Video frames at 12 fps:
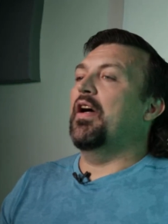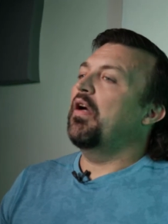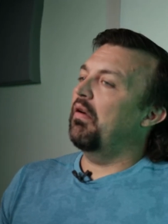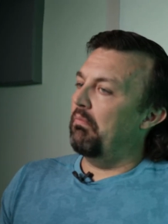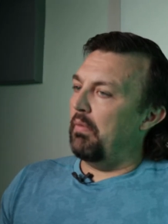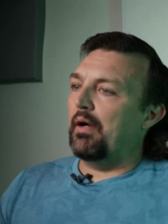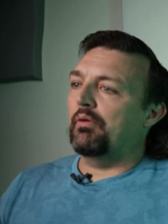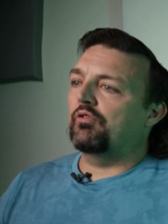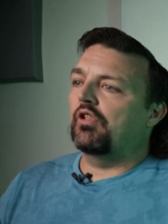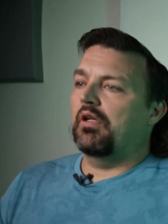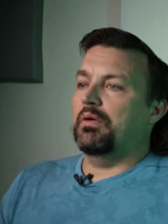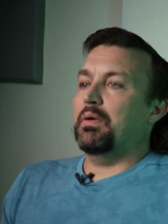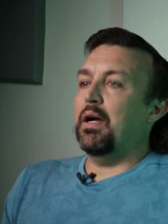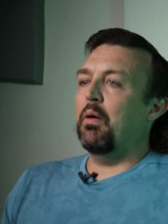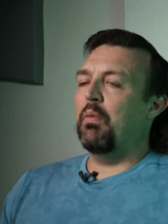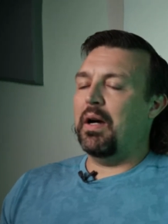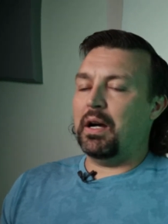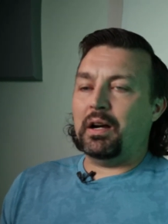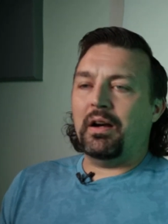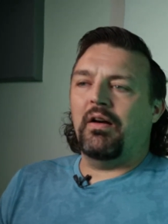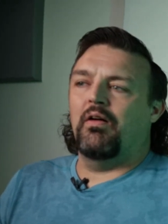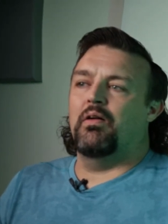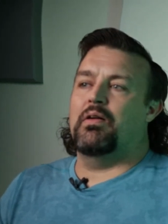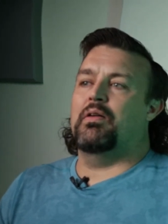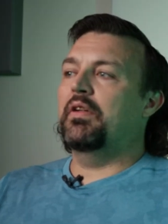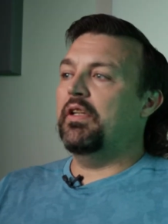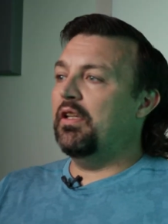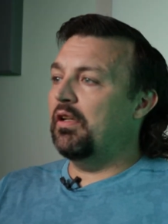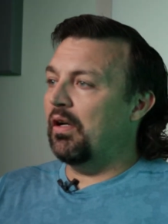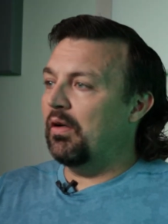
brown chicken wow wow. You know,